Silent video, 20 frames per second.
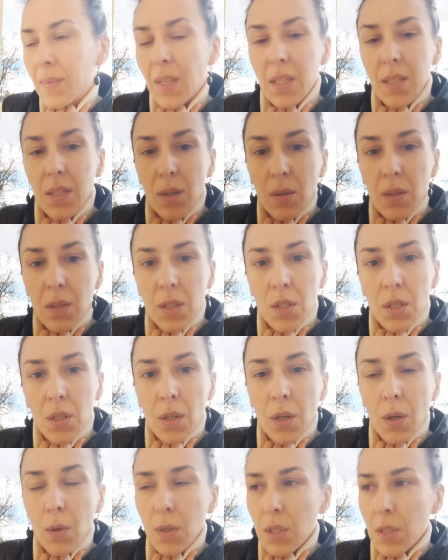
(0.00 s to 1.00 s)
So that
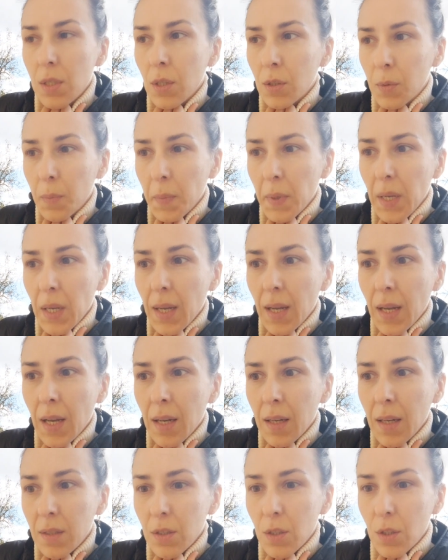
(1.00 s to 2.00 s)
you know it's not me
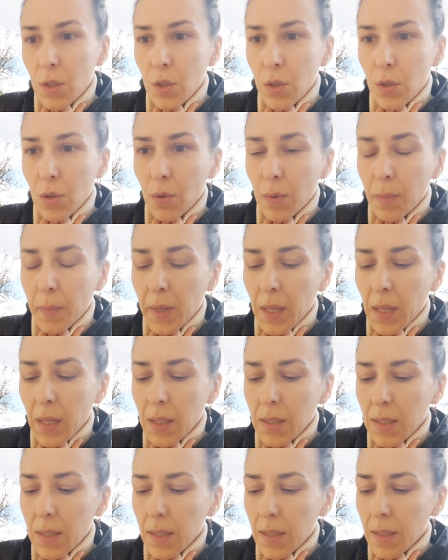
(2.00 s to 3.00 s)
and she took my
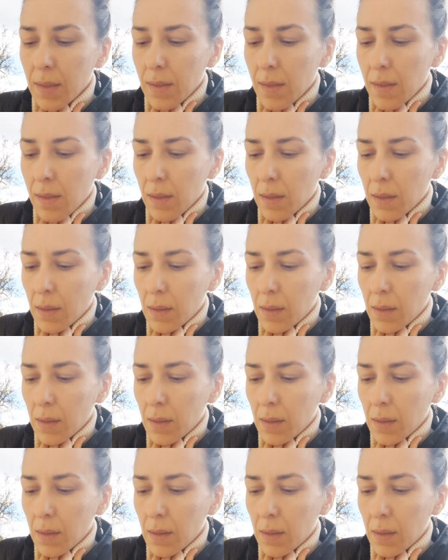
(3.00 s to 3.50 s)
ideas.